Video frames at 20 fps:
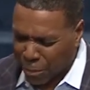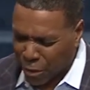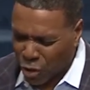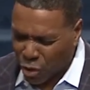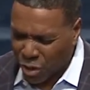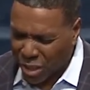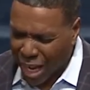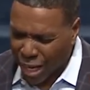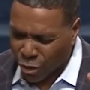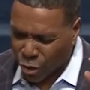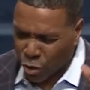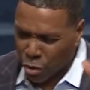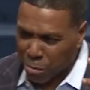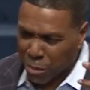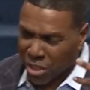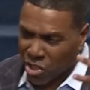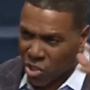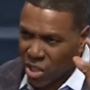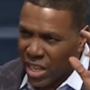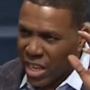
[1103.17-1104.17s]
but you got too
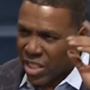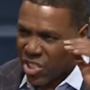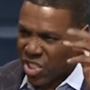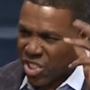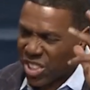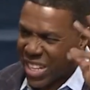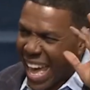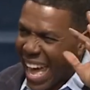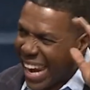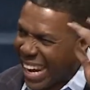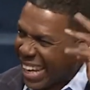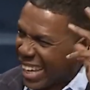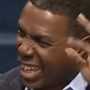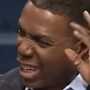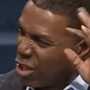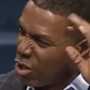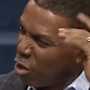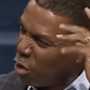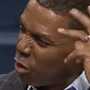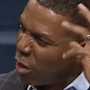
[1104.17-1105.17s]
much static
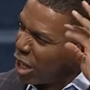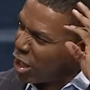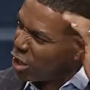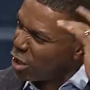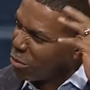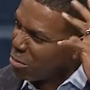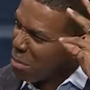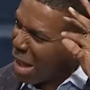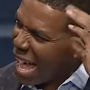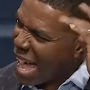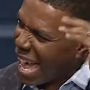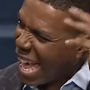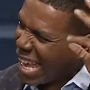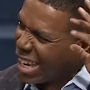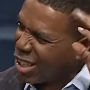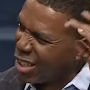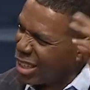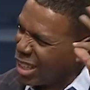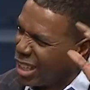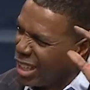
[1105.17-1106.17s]
in your in your
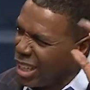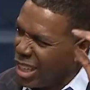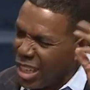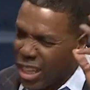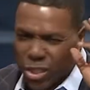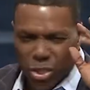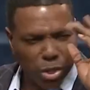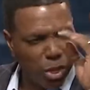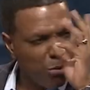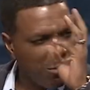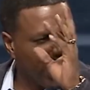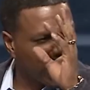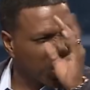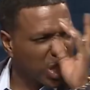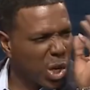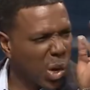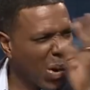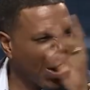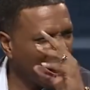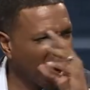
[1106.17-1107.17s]
mind. You, it's too
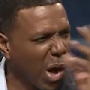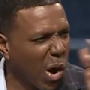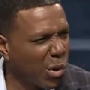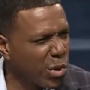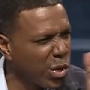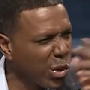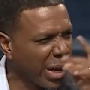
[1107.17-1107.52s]
much going on.